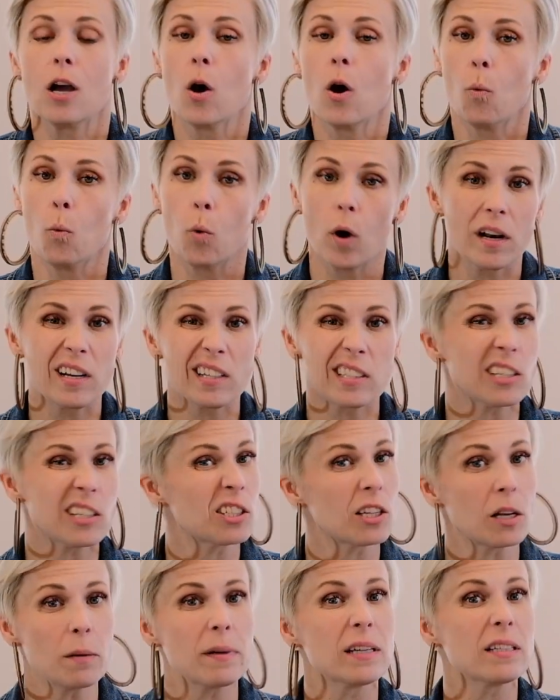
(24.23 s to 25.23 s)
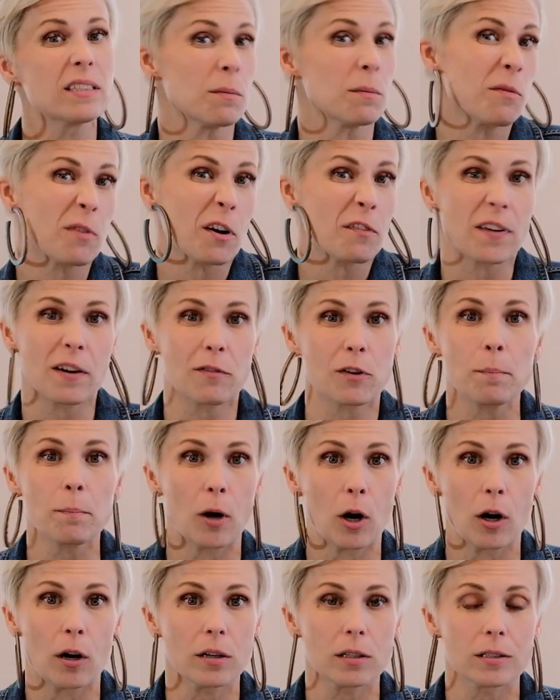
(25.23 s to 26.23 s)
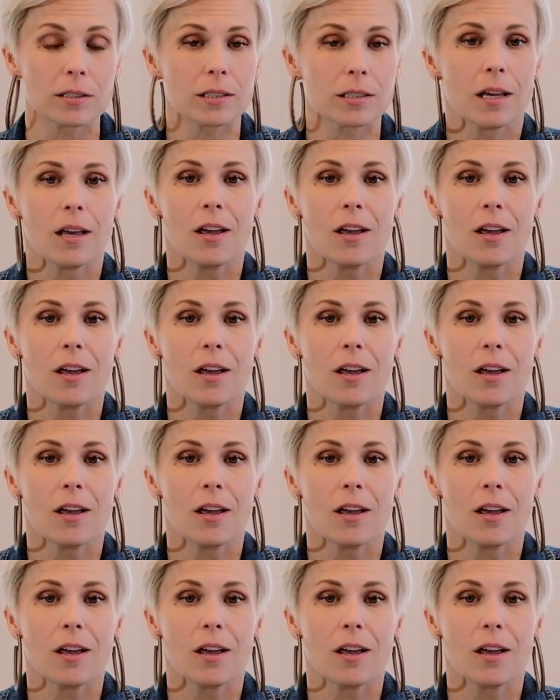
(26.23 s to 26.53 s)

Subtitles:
One is just going to be some of our favorite parks.